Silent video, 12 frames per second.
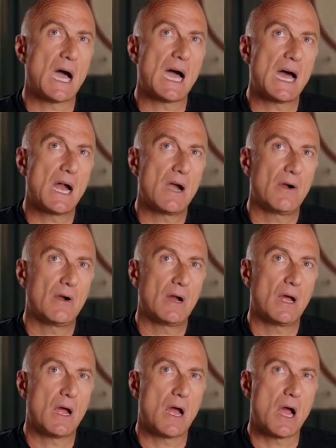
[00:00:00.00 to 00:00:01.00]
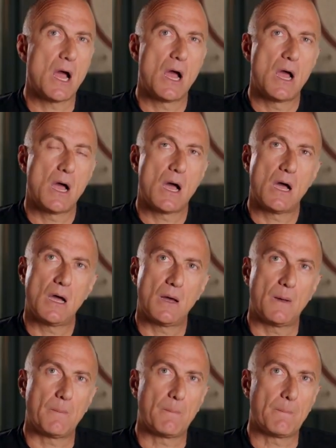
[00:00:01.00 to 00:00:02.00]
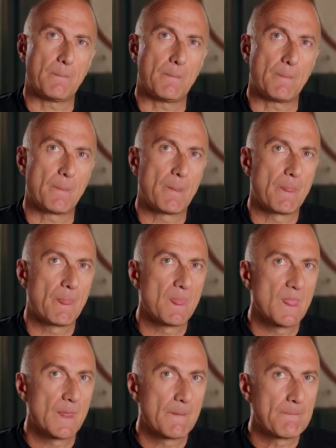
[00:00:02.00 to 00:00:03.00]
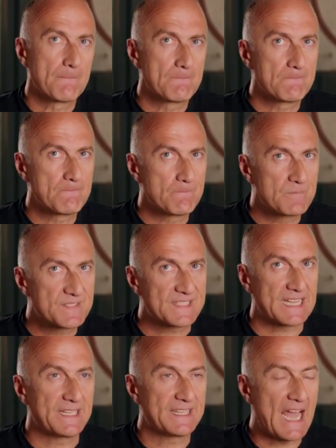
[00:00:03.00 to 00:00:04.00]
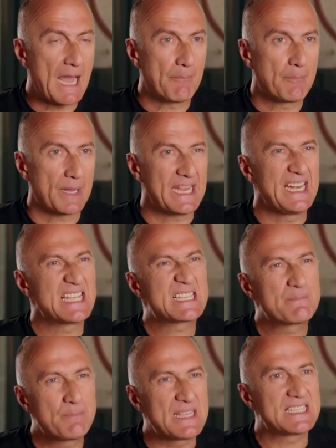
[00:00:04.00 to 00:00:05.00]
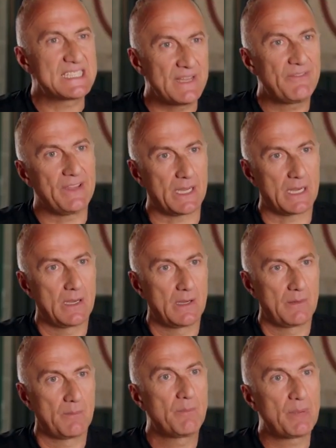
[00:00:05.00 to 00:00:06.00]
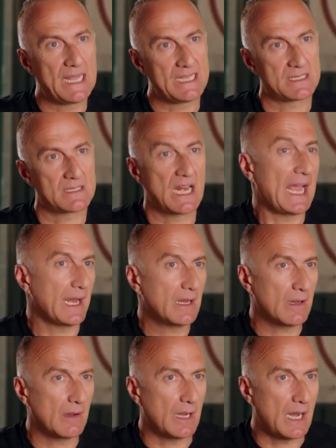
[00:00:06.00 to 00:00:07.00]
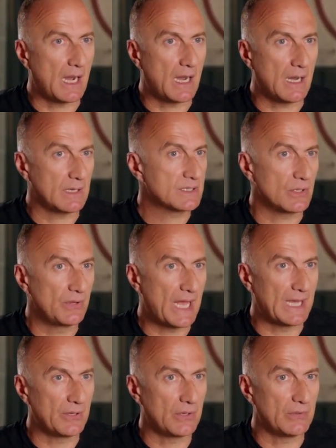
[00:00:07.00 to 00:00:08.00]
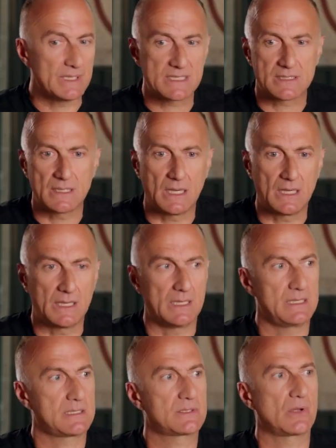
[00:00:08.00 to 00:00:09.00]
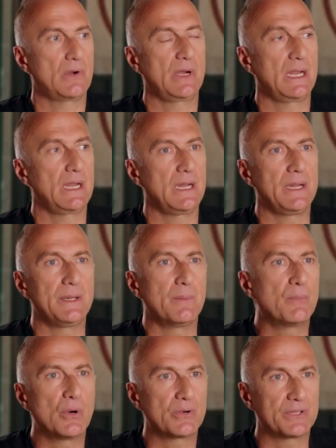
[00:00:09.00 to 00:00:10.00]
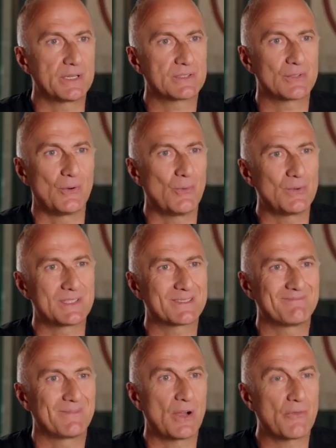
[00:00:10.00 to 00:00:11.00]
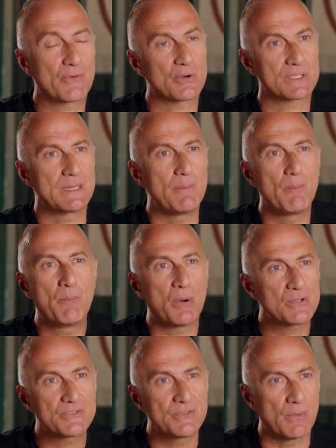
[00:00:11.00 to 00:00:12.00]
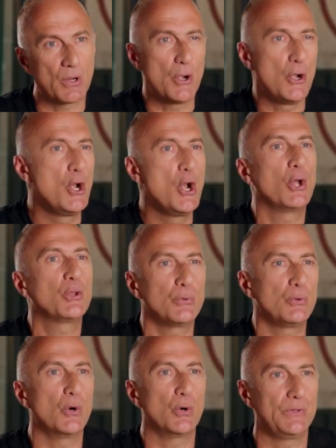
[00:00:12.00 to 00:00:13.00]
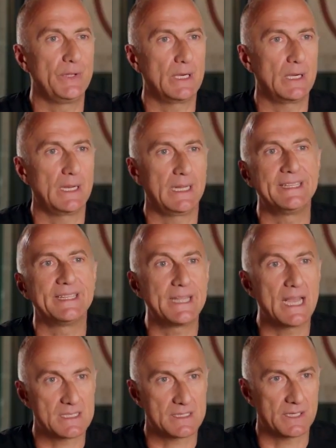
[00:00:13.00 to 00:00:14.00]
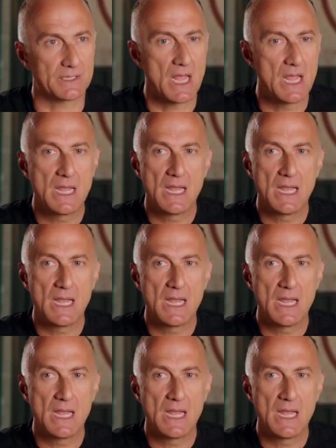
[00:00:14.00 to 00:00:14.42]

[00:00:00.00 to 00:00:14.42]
are uh, um, set it up in a specific place. Like uh, Soldado is uh, a story in the border, so it was of course impossible not to go there in the desert